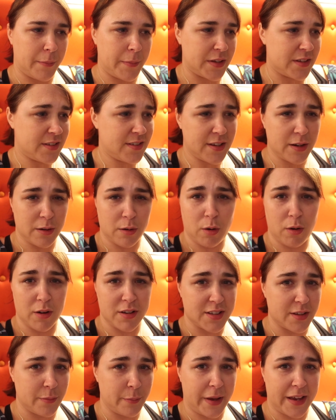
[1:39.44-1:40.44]
it's still
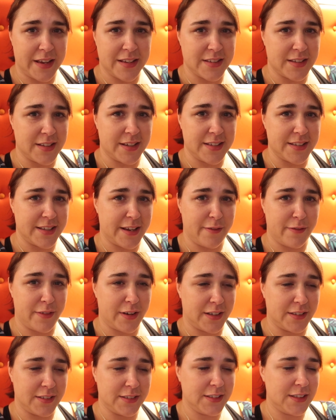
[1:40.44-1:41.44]
as amazing as
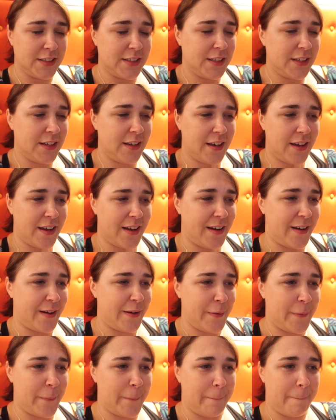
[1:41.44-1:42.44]
ever.
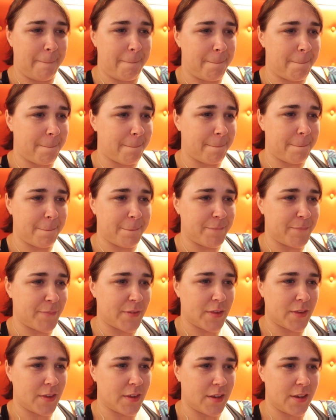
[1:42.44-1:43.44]

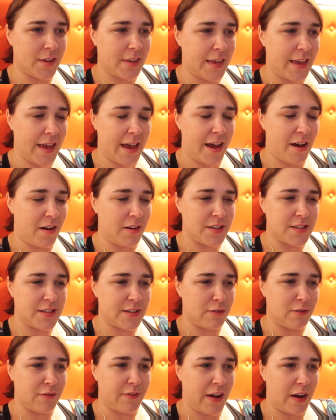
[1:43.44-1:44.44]
Yeah, I
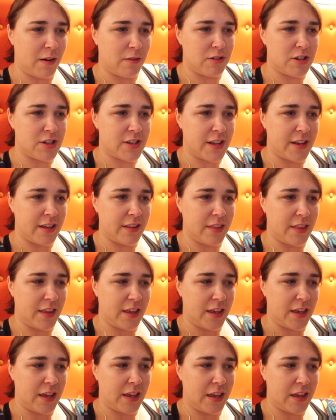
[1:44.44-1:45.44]
still vouch that
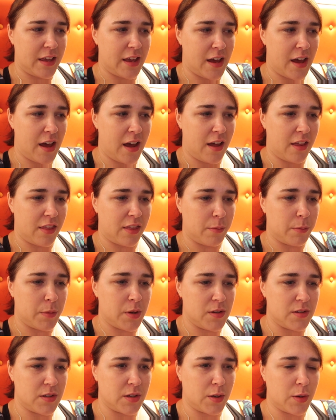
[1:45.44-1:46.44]
the
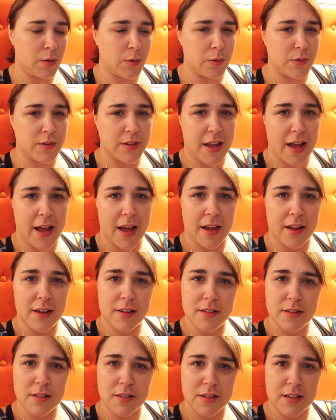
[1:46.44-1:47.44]
musicals
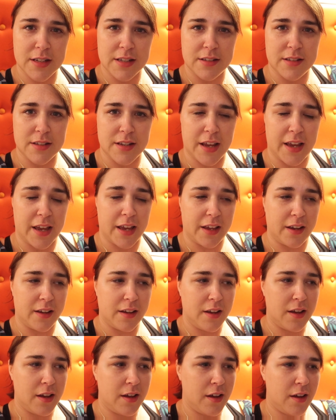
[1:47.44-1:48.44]
at
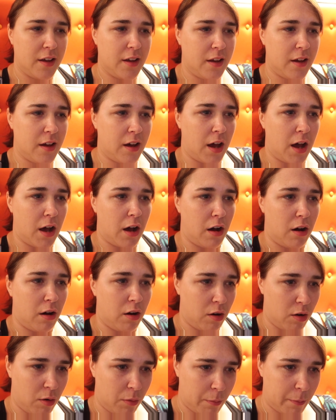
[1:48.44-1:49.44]
Disney
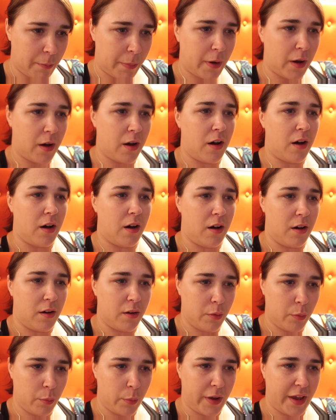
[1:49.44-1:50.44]
are on
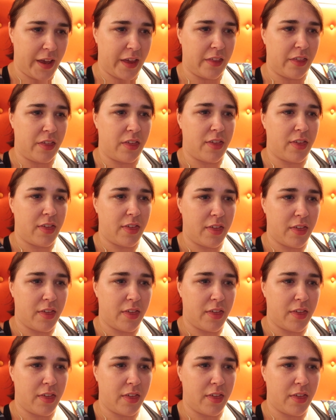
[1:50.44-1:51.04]
par with